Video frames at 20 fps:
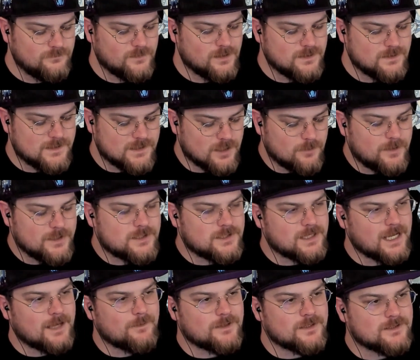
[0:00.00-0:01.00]
So much
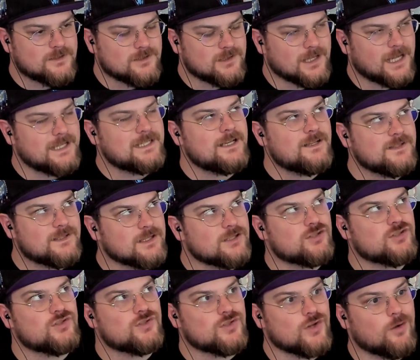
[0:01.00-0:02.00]
damage. Ninetales does
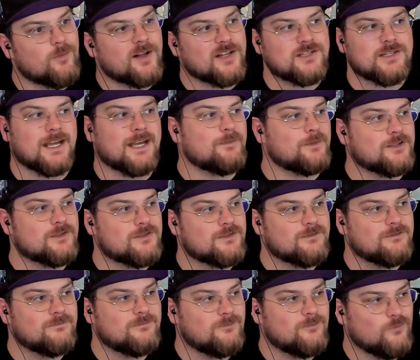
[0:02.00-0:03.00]
so much damage
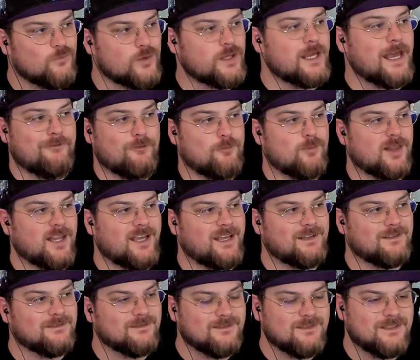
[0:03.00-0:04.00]
when you have a Blaine.